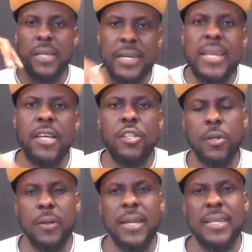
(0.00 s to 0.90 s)
the
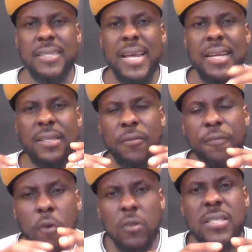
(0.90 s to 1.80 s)
nation that then
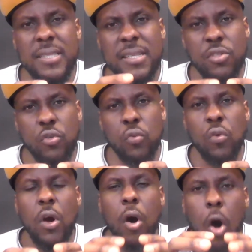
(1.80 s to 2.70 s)
forces it
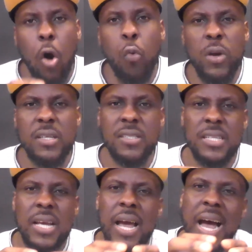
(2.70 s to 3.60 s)
to always